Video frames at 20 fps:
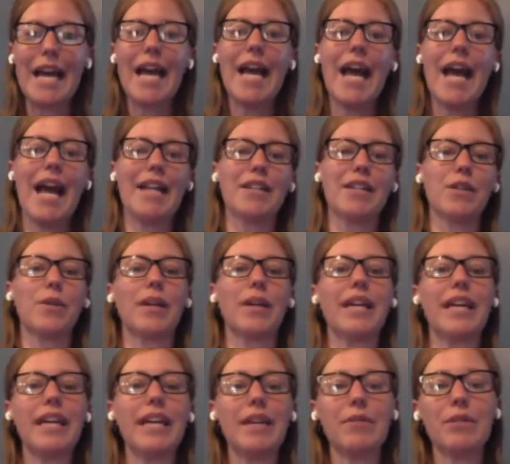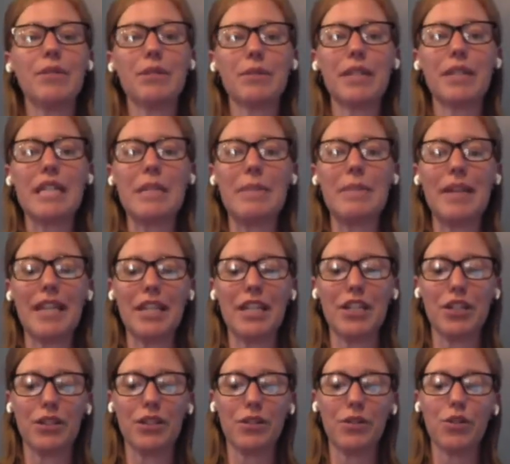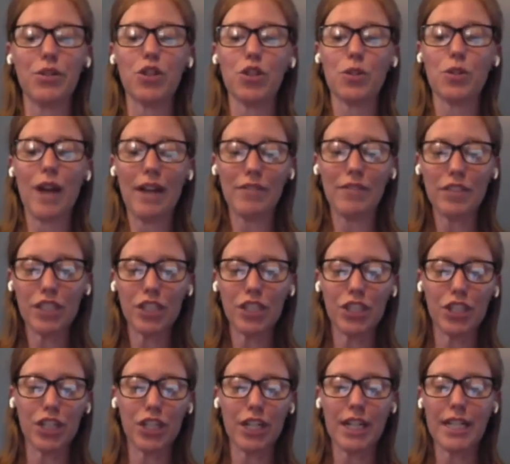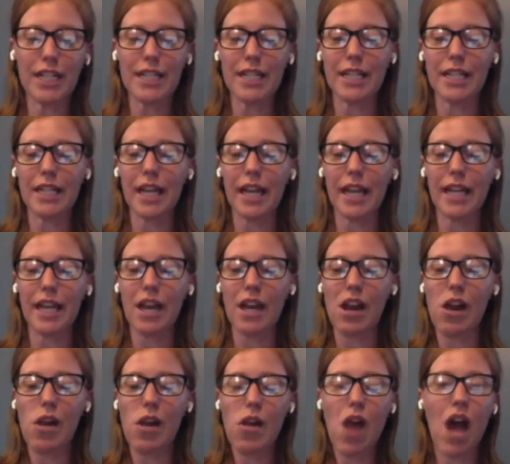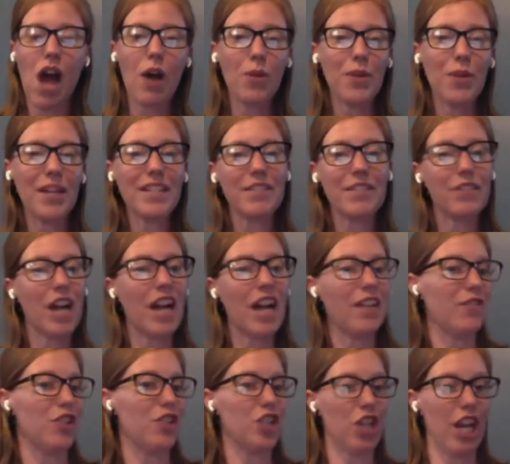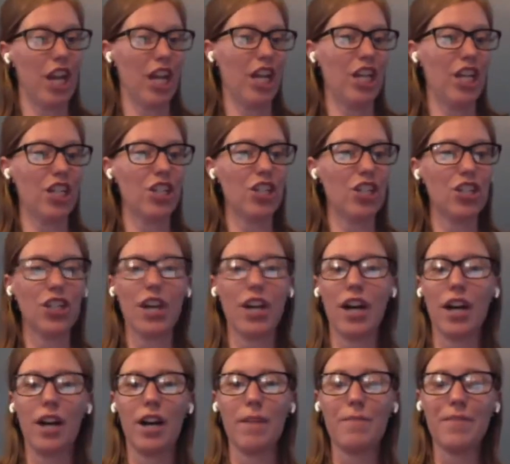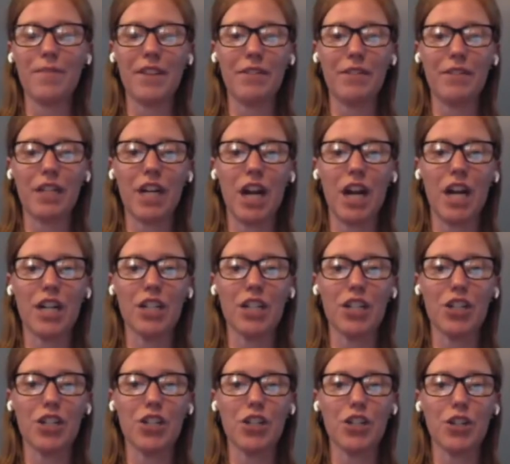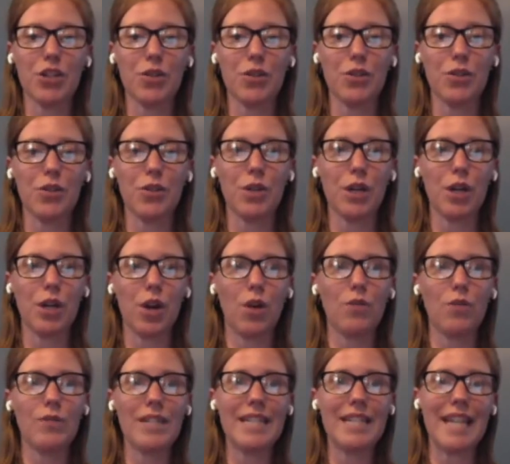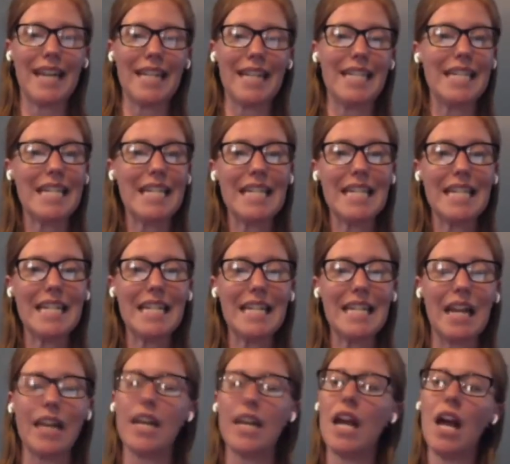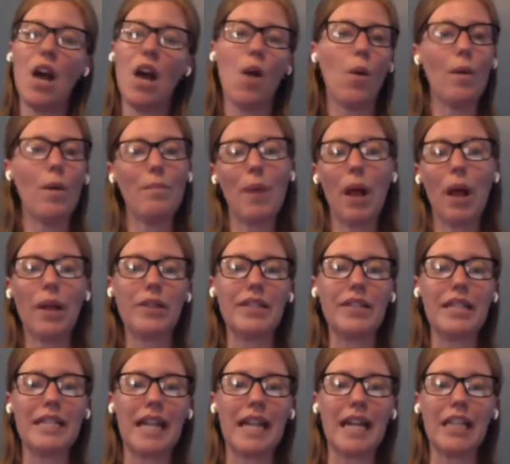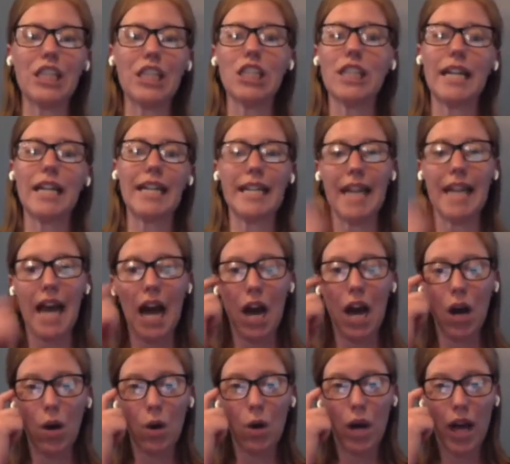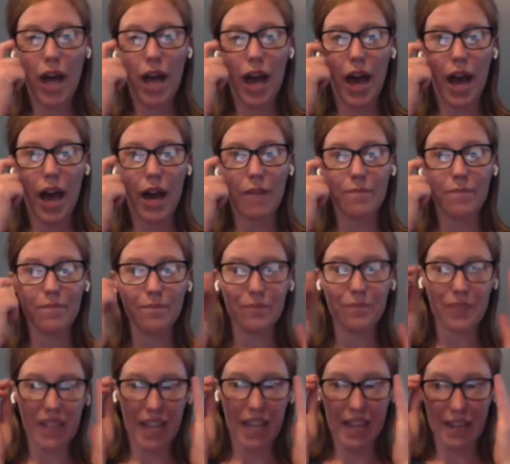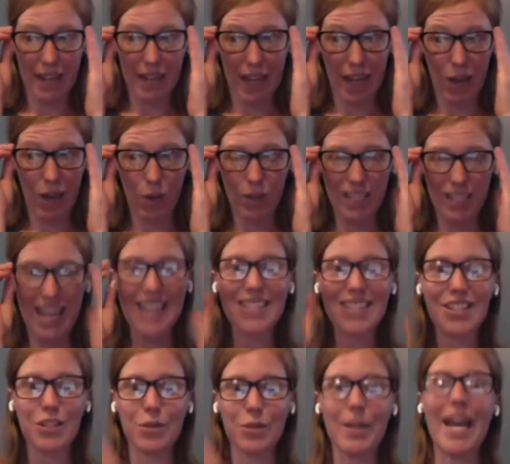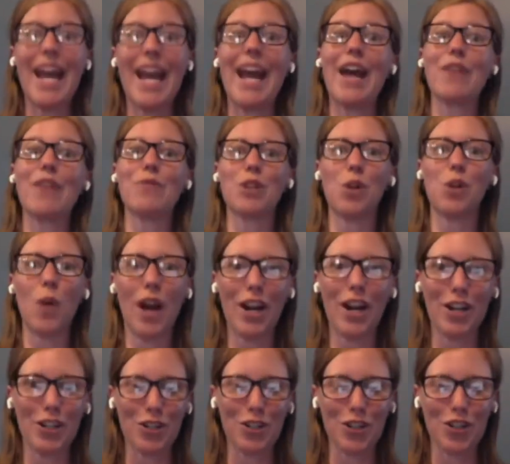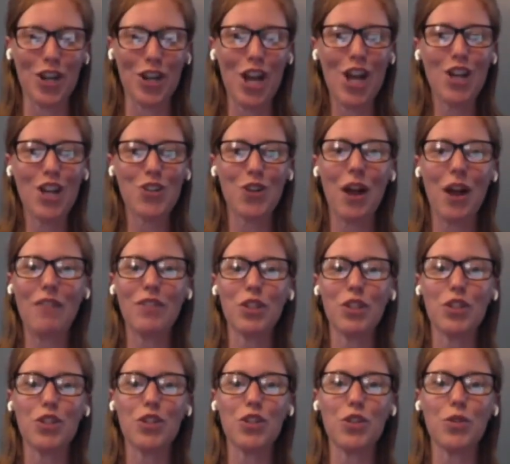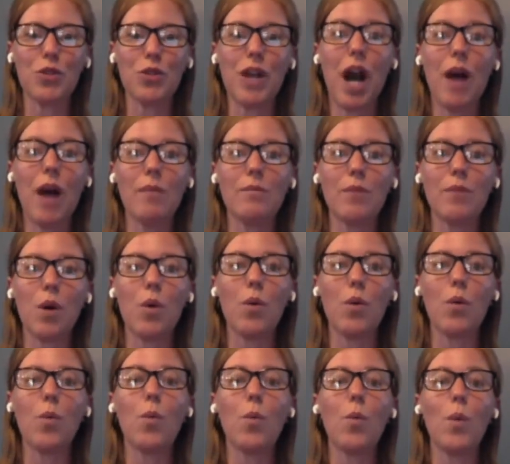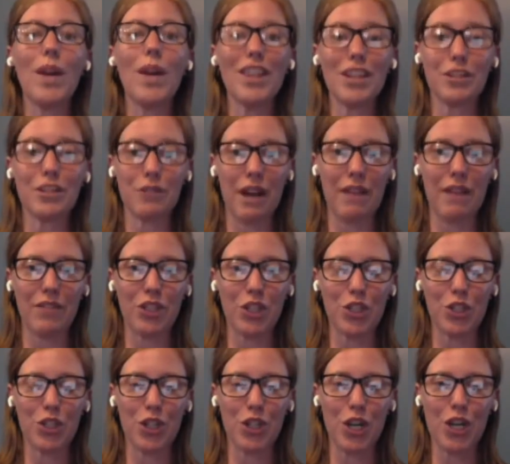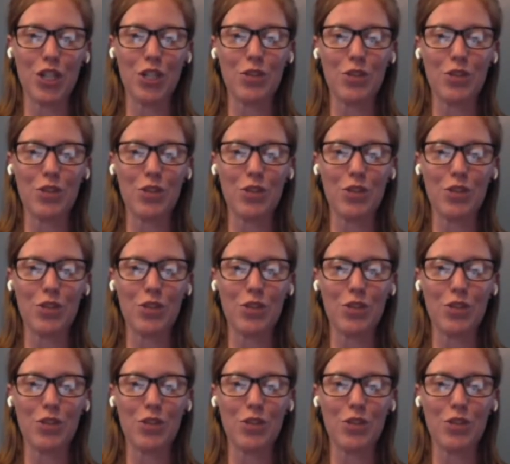And so he was really speaking to travel insurance and like how things have kind of changed in regards to COVID-19 and what policies kind of look like now, and how, yes, you can require your travelers to come with travel insurance.